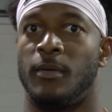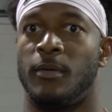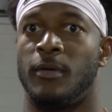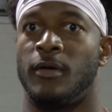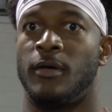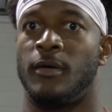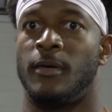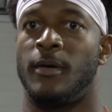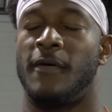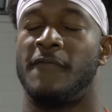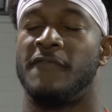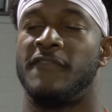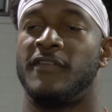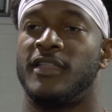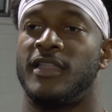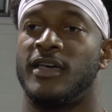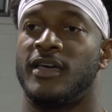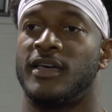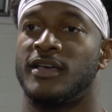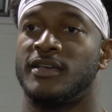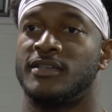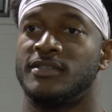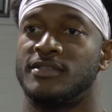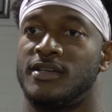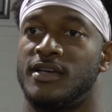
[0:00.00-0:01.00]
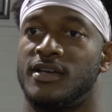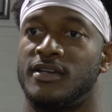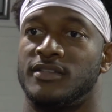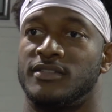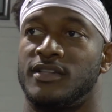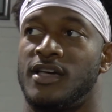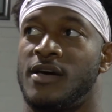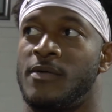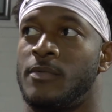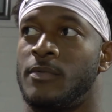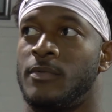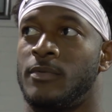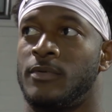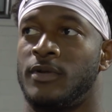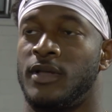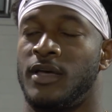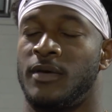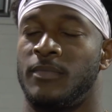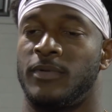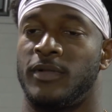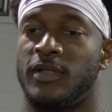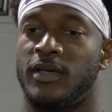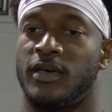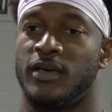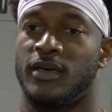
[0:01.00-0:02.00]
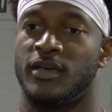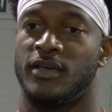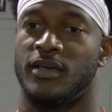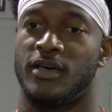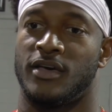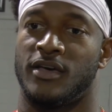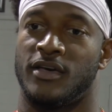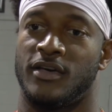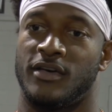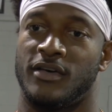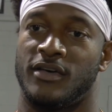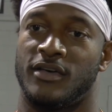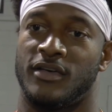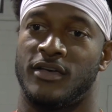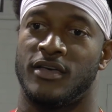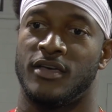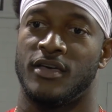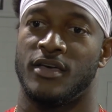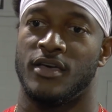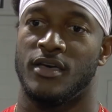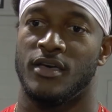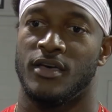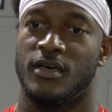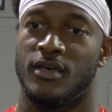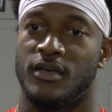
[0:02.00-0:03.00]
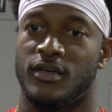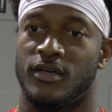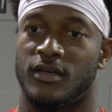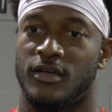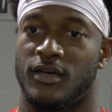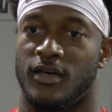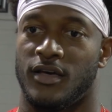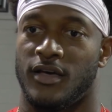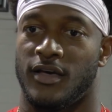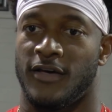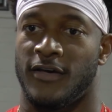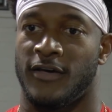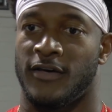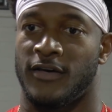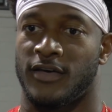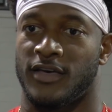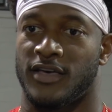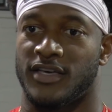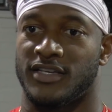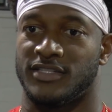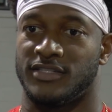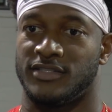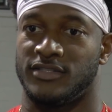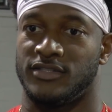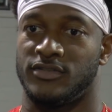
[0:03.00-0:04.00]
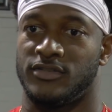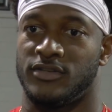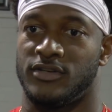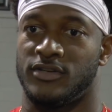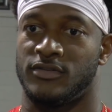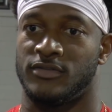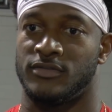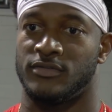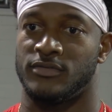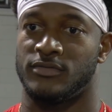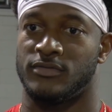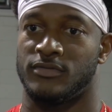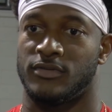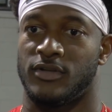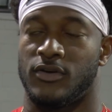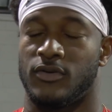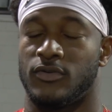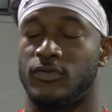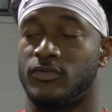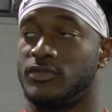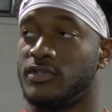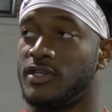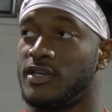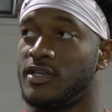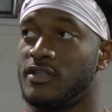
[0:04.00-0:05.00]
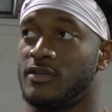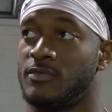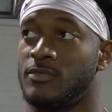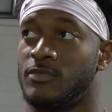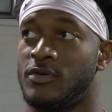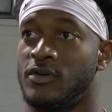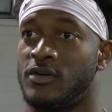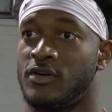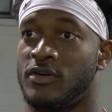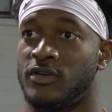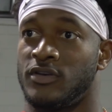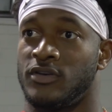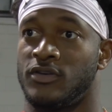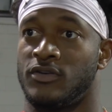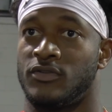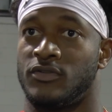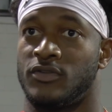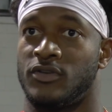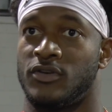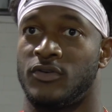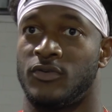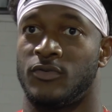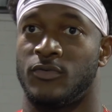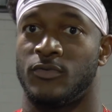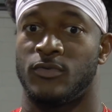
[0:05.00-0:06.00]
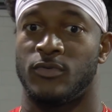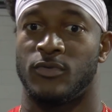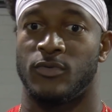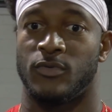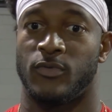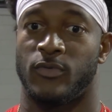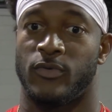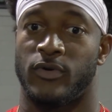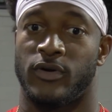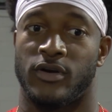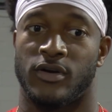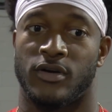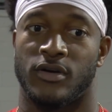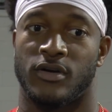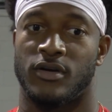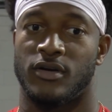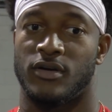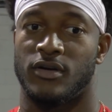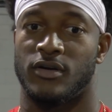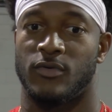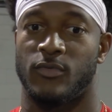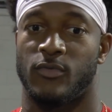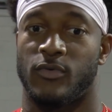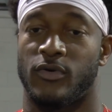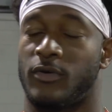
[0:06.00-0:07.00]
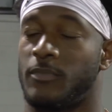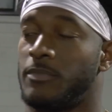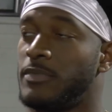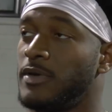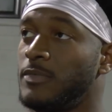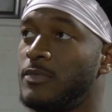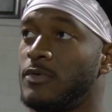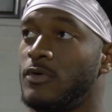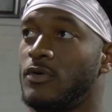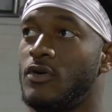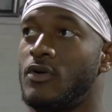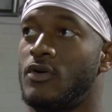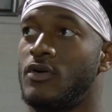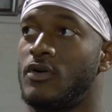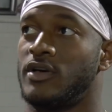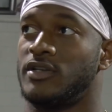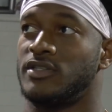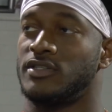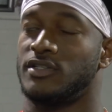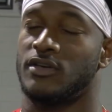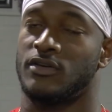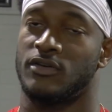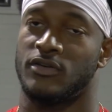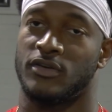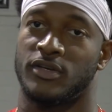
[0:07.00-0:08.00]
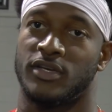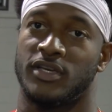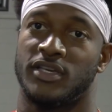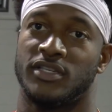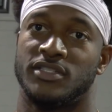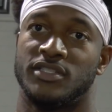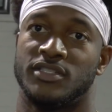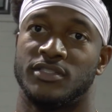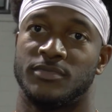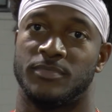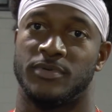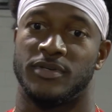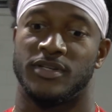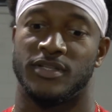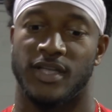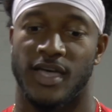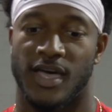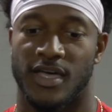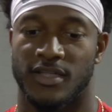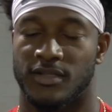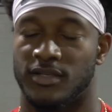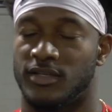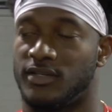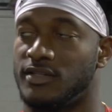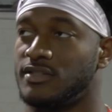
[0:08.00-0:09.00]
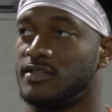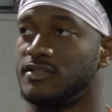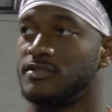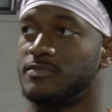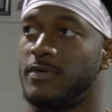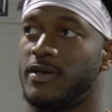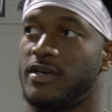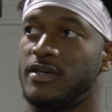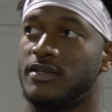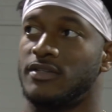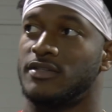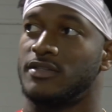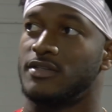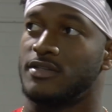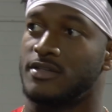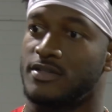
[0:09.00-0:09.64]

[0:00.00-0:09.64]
I feel like it's unstoppable, that play, because you don't know who's getting the ball. You don't know where where are people going? So it's just putting athletes in space.